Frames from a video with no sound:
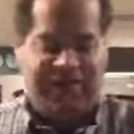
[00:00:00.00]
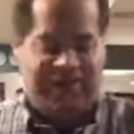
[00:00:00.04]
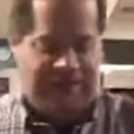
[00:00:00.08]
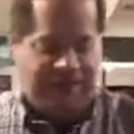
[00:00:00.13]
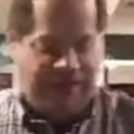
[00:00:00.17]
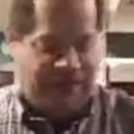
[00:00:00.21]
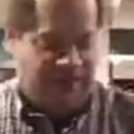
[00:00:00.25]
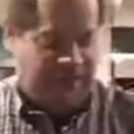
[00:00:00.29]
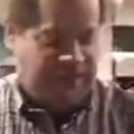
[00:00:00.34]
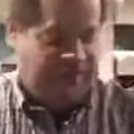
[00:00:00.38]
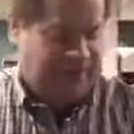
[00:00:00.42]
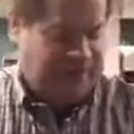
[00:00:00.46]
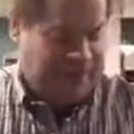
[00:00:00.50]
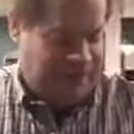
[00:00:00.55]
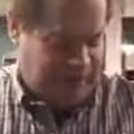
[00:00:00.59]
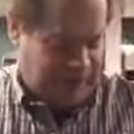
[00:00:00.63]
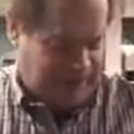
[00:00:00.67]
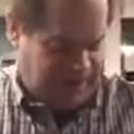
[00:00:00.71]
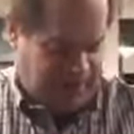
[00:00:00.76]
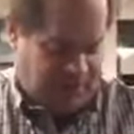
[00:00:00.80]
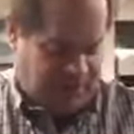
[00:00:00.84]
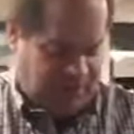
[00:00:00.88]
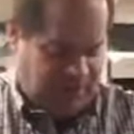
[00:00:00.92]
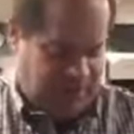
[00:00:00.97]
Hang
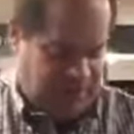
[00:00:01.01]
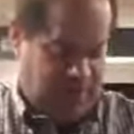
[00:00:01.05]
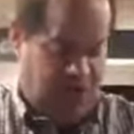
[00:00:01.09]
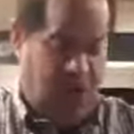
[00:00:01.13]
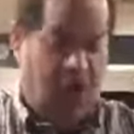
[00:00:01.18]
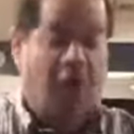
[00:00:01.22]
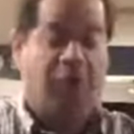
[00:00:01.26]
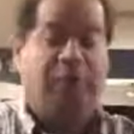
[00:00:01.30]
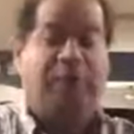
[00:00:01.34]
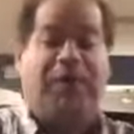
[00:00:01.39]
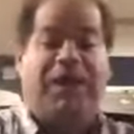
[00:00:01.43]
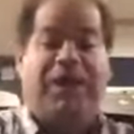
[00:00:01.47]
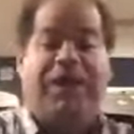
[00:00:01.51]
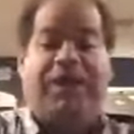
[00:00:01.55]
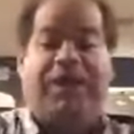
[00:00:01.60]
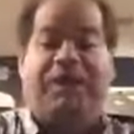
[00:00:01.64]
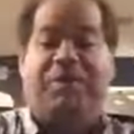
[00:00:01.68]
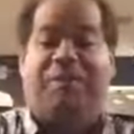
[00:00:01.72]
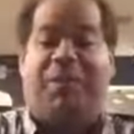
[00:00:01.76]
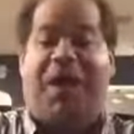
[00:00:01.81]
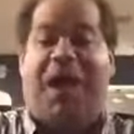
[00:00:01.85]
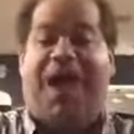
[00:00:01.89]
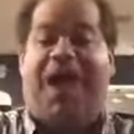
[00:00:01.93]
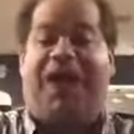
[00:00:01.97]
on, I am opening
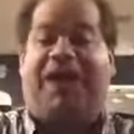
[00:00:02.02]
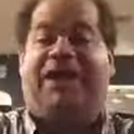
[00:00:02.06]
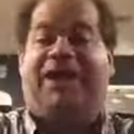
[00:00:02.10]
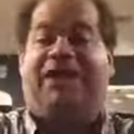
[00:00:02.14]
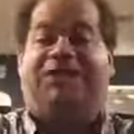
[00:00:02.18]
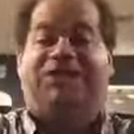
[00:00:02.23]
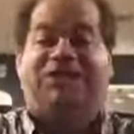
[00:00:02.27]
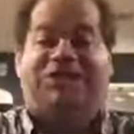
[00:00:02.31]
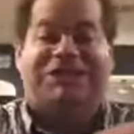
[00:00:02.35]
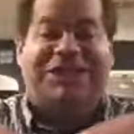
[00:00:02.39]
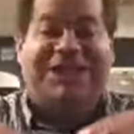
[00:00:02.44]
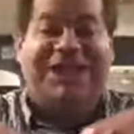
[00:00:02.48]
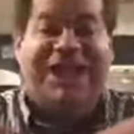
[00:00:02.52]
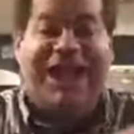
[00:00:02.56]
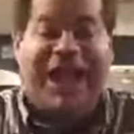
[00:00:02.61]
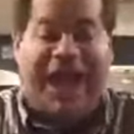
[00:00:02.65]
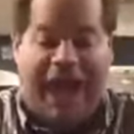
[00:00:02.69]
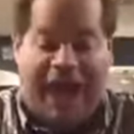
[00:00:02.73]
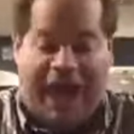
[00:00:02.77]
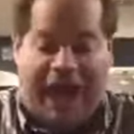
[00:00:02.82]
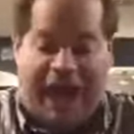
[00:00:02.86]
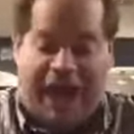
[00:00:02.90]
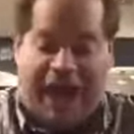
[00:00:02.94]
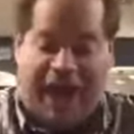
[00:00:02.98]
the package
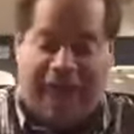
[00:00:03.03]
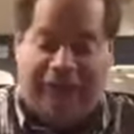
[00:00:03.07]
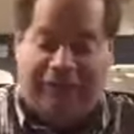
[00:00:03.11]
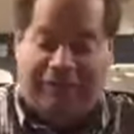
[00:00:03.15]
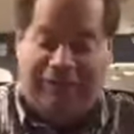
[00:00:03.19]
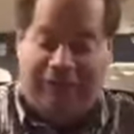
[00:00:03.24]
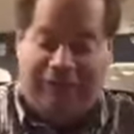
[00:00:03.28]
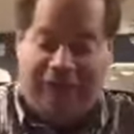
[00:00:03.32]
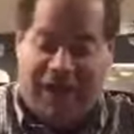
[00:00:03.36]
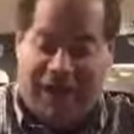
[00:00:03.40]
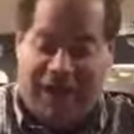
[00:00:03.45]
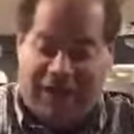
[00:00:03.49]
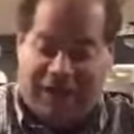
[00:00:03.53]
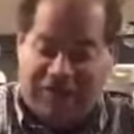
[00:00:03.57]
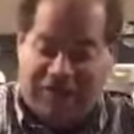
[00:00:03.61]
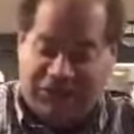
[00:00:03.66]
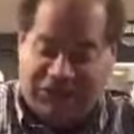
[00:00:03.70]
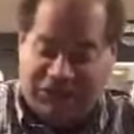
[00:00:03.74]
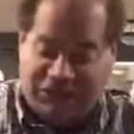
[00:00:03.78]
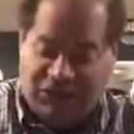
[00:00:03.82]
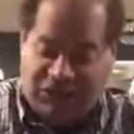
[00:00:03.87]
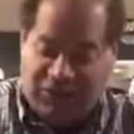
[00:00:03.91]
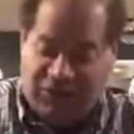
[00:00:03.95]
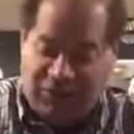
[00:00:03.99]
live on the
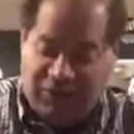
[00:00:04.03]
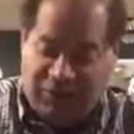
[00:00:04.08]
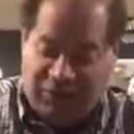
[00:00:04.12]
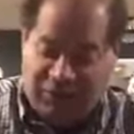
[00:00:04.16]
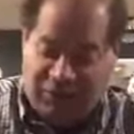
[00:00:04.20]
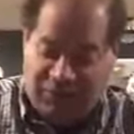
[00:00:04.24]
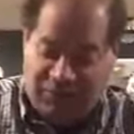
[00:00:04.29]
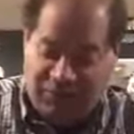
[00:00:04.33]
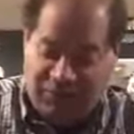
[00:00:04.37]
show.